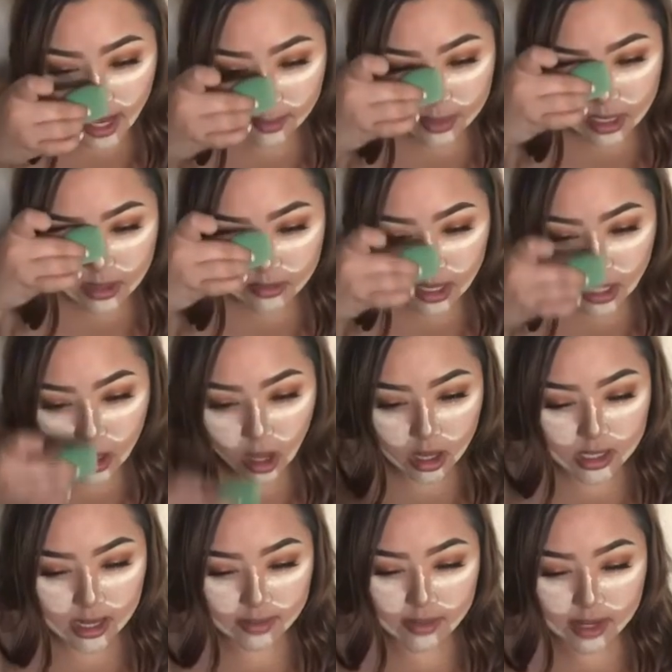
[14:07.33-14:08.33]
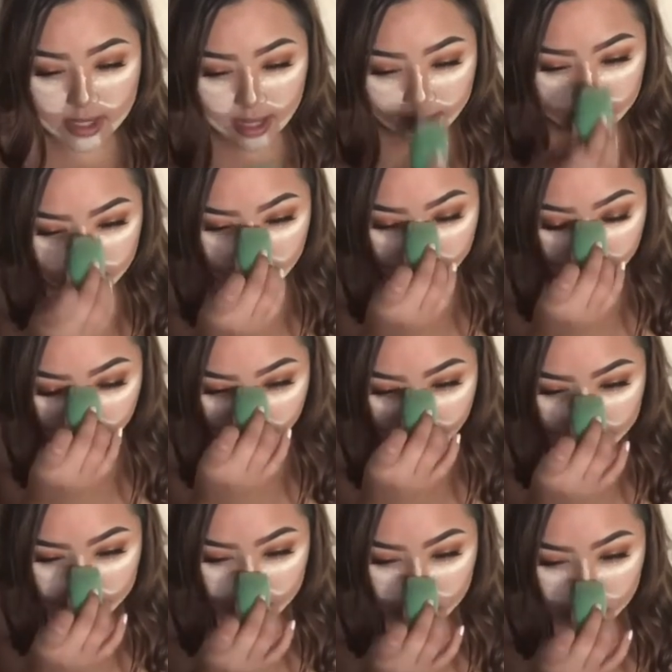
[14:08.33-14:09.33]
happened to me in a long time, because I mean, I
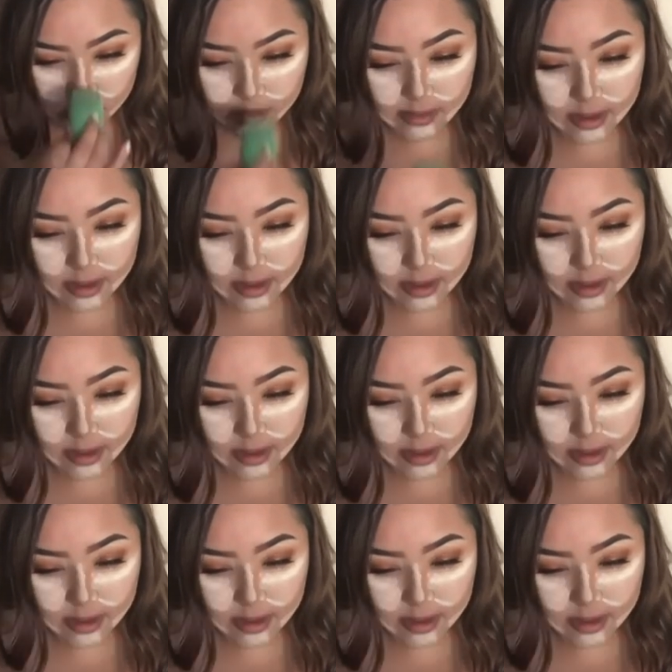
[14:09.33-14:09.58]
have been doing